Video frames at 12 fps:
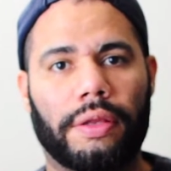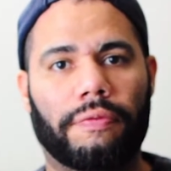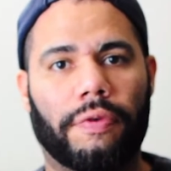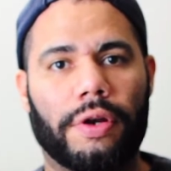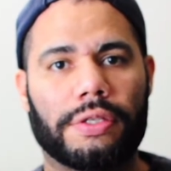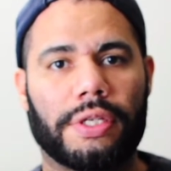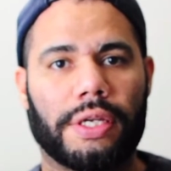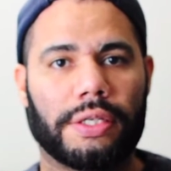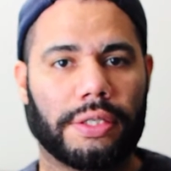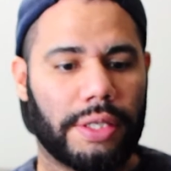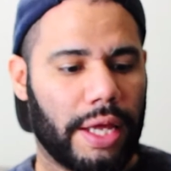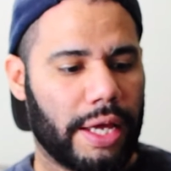
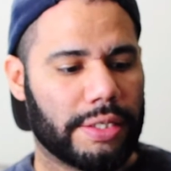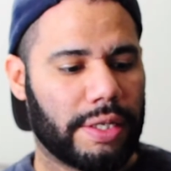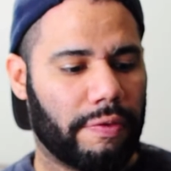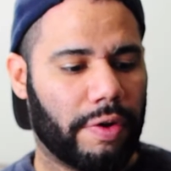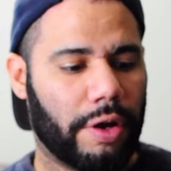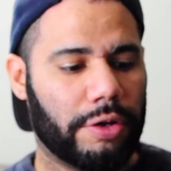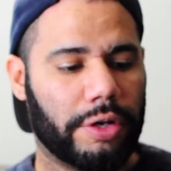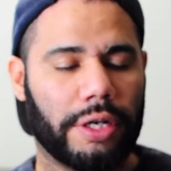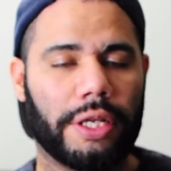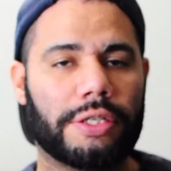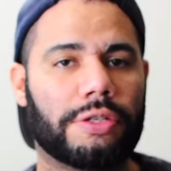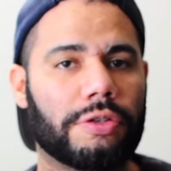versus the S700.
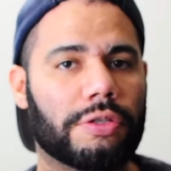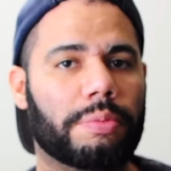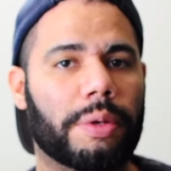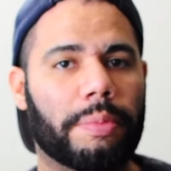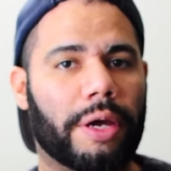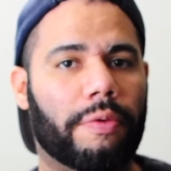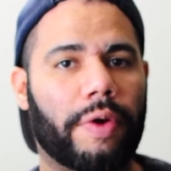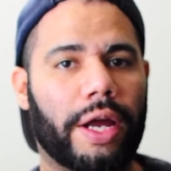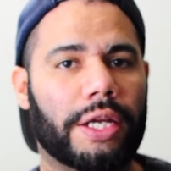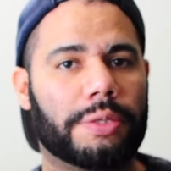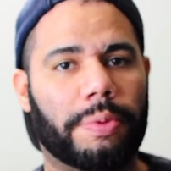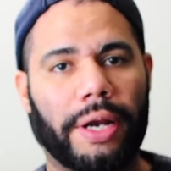This used to be
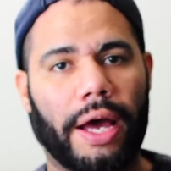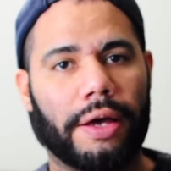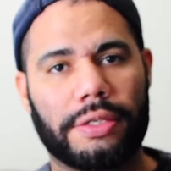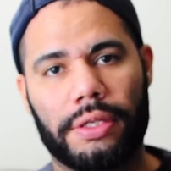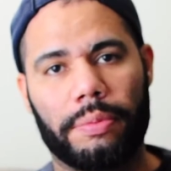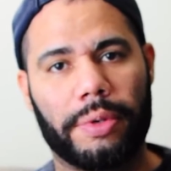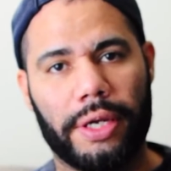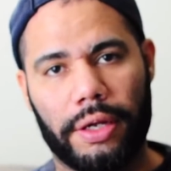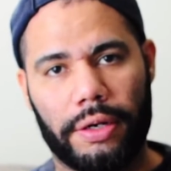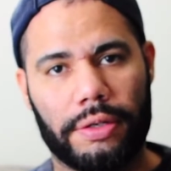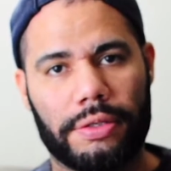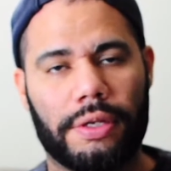mid-range, but now it's in the
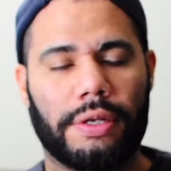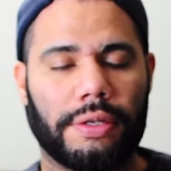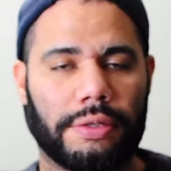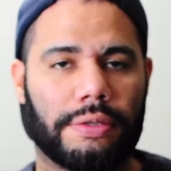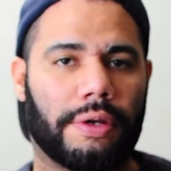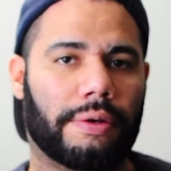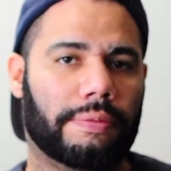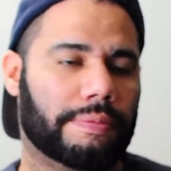beginners. So